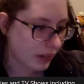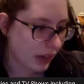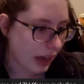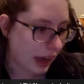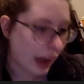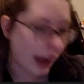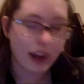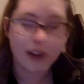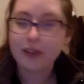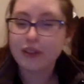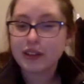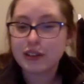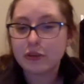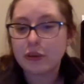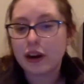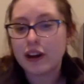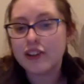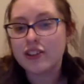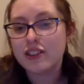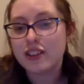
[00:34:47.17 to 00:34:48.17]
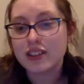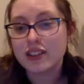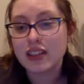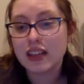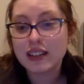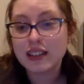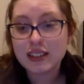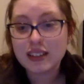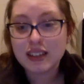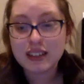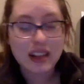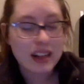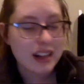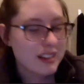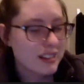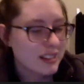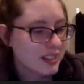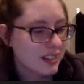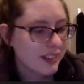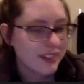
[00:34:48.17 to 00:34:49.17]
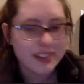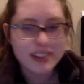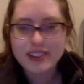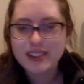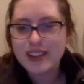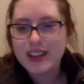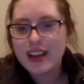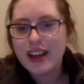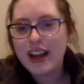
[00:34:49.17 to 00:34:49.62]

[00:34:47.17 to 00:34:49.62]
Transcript: I always watch the Santa Claus series.